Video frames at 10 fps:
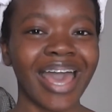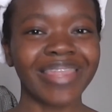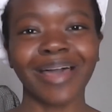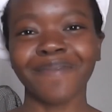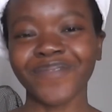
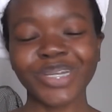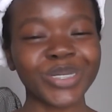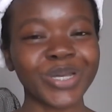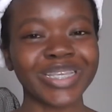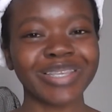and that
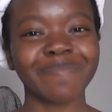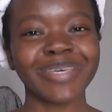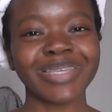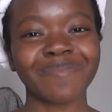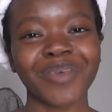frustrated
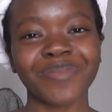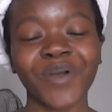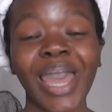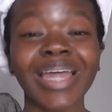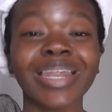me so I
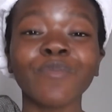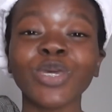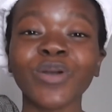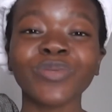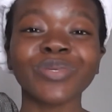thought, "Hey, let
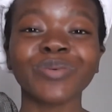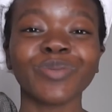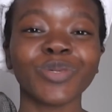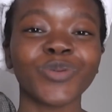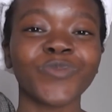me go to
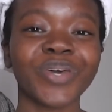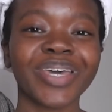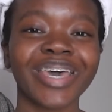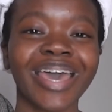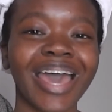YouTube
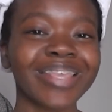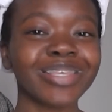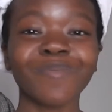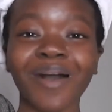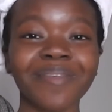and
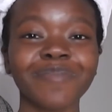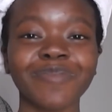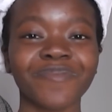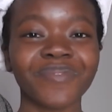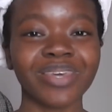see what other
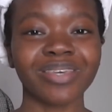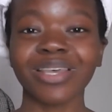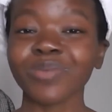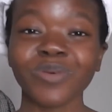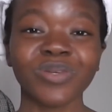people think because
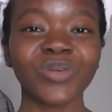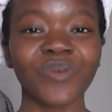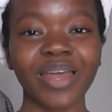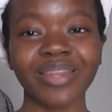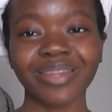that's what you do,
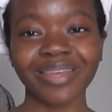right?"